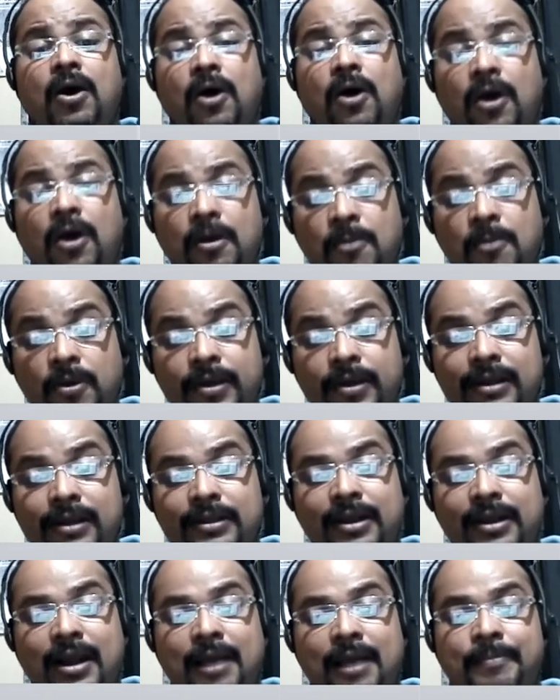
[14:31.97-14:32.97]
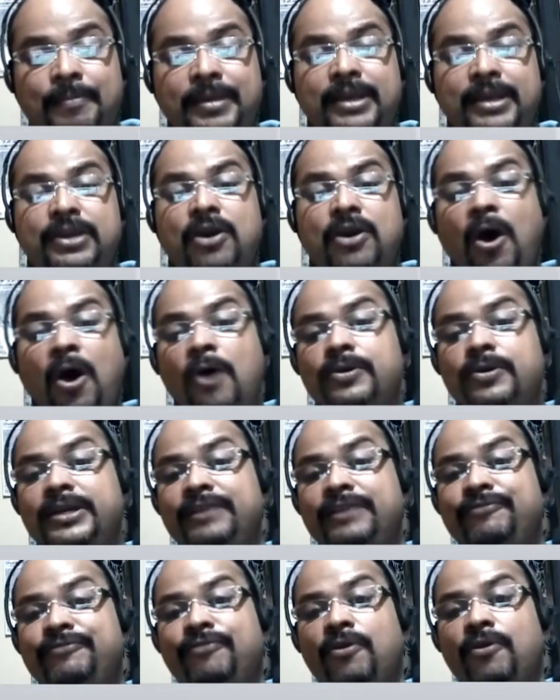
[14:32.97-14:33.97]
hormonal therapy, nor
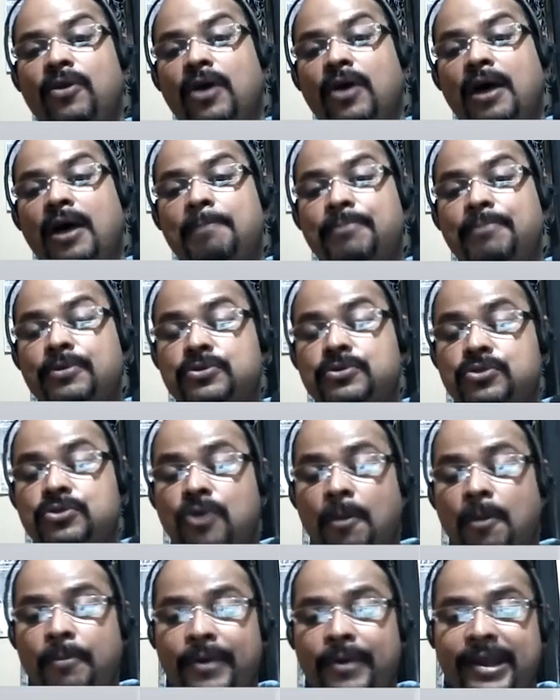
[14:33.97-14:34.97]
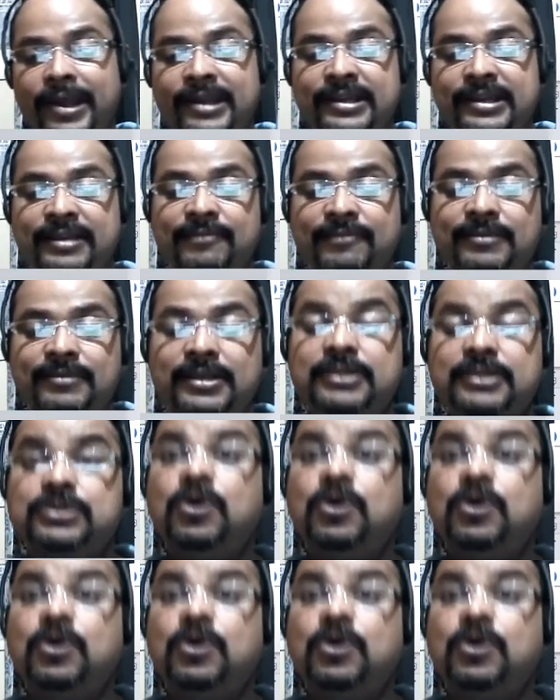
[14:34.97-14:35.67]
did follow up post-operatively.